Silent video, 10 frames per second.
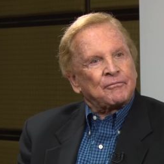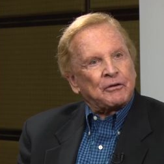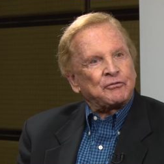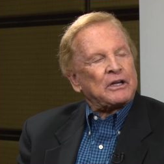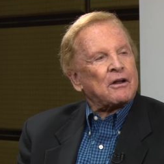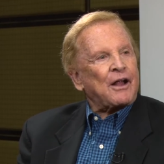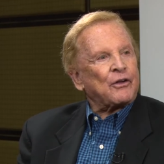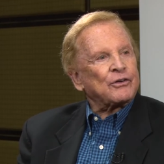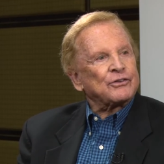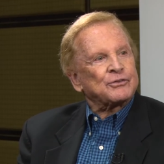fifty
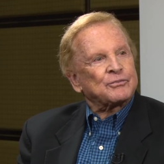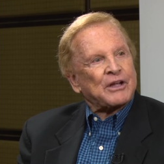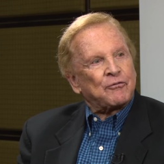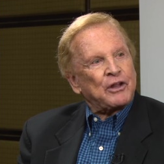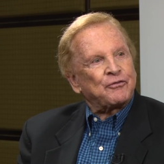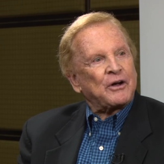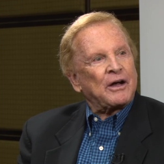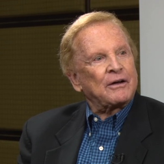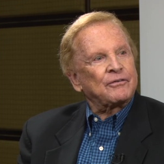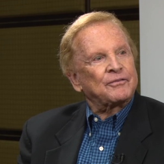dollars,
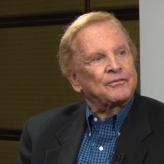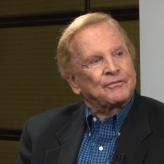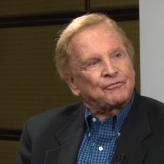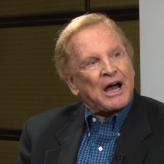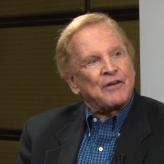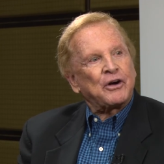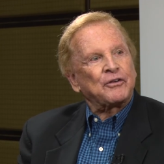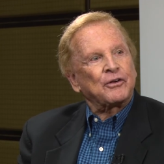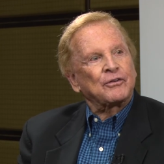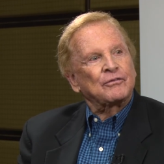seventy-five dollars, five
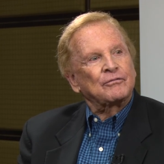hundred dollars,